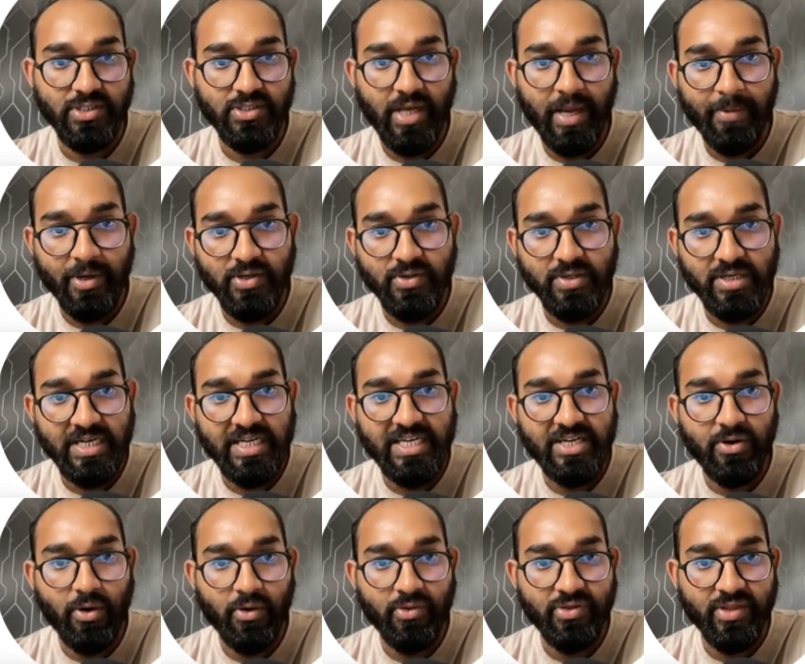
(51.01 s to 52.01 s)
So I'm going to
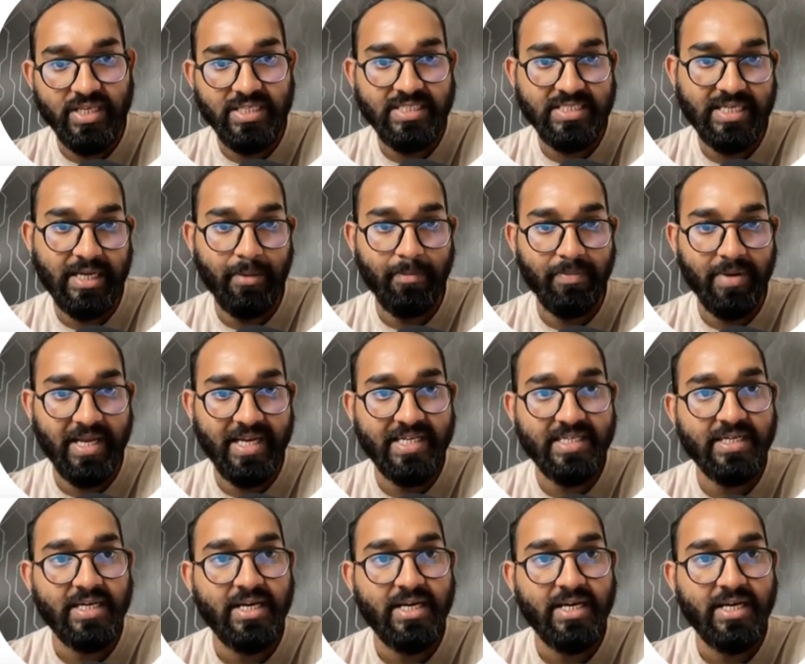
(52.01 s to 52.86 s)
click on this template,